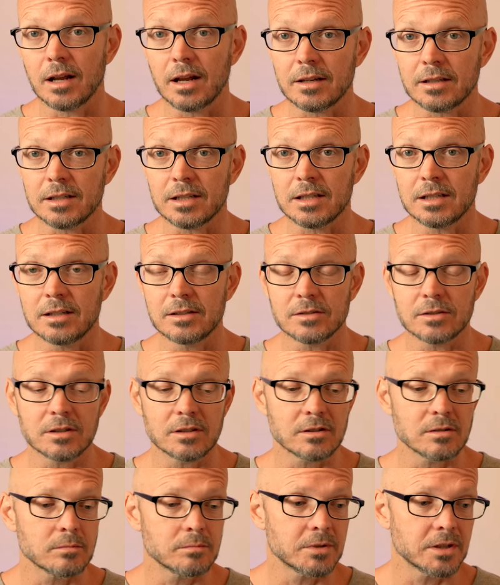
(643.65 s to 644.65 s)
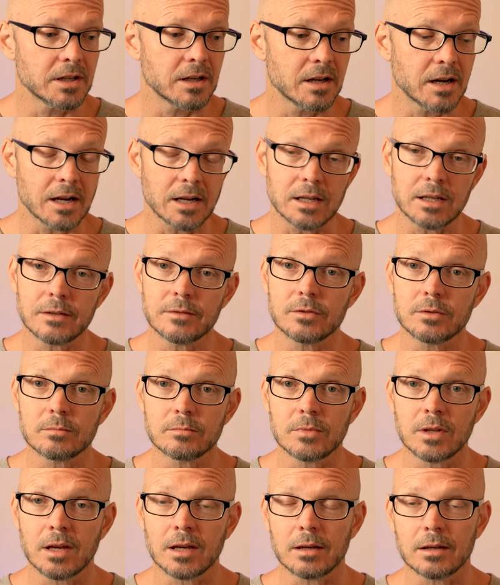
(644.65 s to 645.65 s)
I tease a little bit, I give
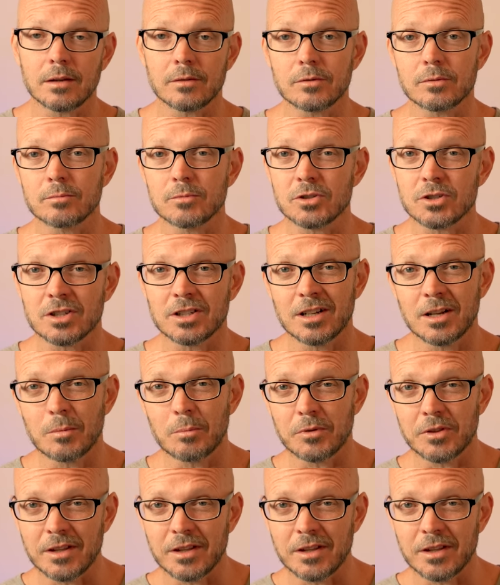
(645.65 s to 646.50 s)
some I give some shit,